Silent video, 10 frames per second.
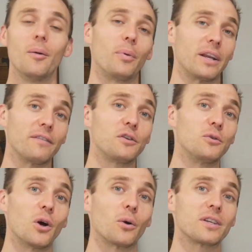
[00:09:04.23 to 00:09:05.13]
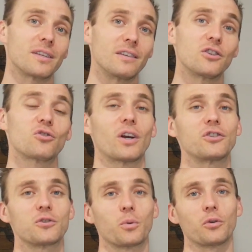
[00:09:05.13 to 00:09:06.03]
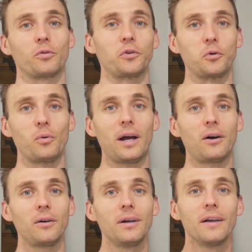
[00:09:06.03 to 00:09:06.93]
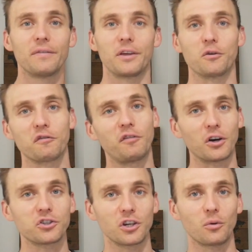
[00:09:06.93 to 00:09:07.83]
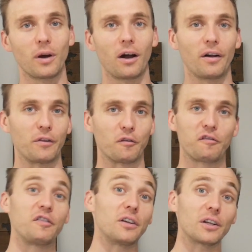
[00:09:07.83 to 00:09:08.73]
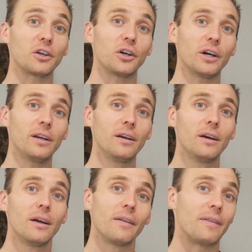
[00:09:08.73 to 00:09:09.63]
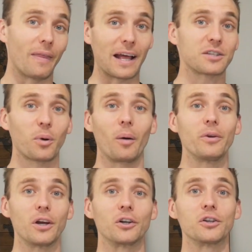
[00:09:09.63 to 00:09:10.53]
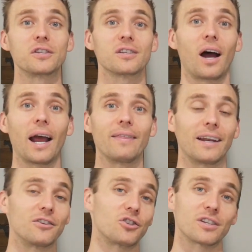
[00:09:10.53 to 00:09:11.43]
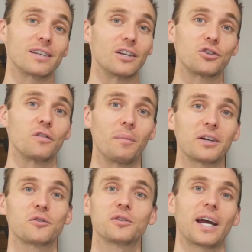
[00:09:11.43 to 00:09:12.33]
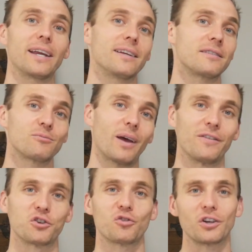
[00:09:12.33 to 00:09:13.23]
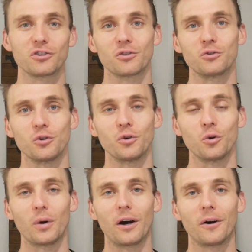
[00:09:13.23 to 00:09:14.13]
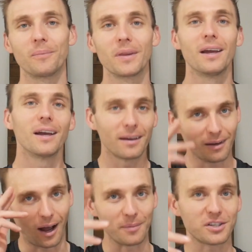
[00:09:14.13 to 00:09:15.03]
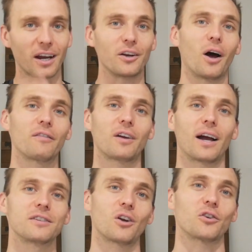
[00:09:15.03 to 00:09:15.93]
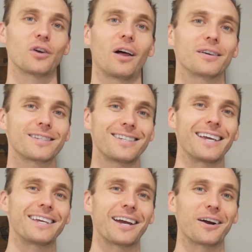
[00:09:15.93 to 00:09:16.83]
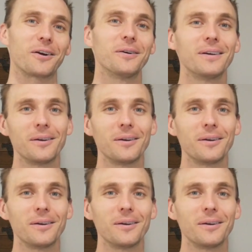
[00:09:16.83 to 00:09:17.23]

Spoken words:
But if you notice that these stretches work really well, that you're functioning well and they're feeling good, then that's probably a good sign that it's just an issue of muscle tightness and the stretches are doing you well. I'm signing off, guys. Dr. Alex, take care.